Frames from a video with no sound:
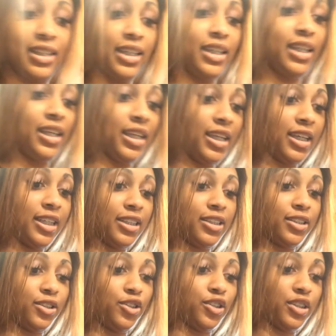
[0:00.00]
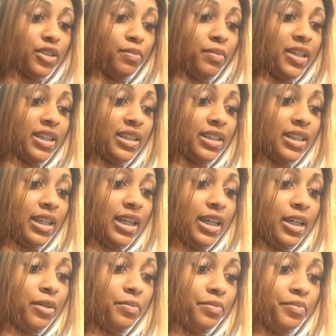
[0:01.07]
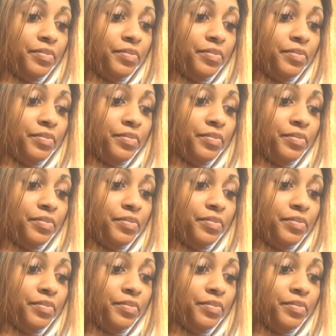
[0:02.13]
it, kids. Just mix it up,